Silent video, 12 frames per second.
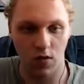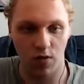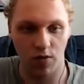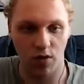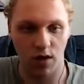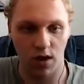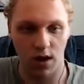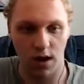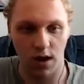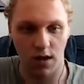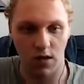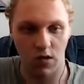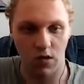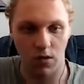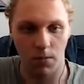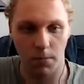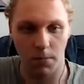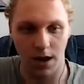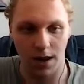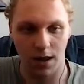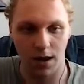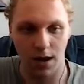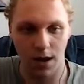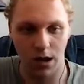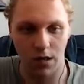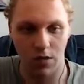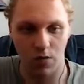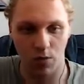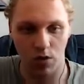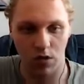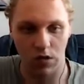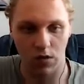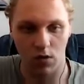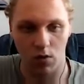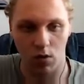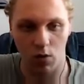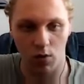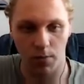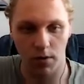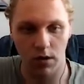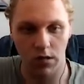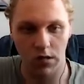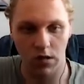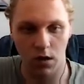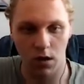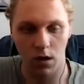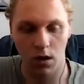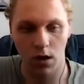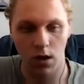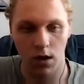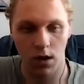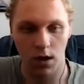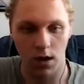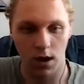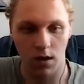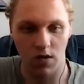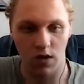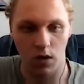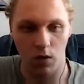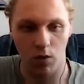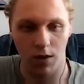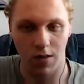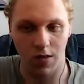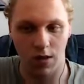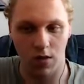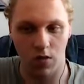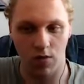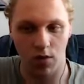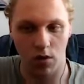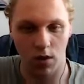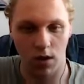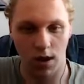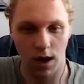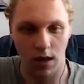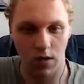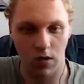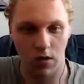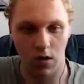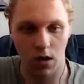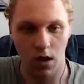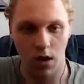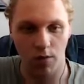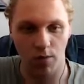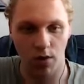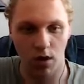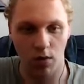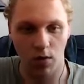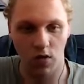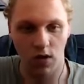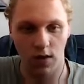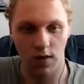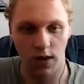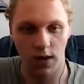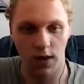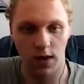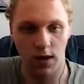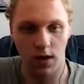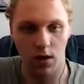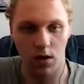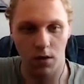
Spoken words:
of our class, my class, which is called person, and it's a new instance of our class. We are now using the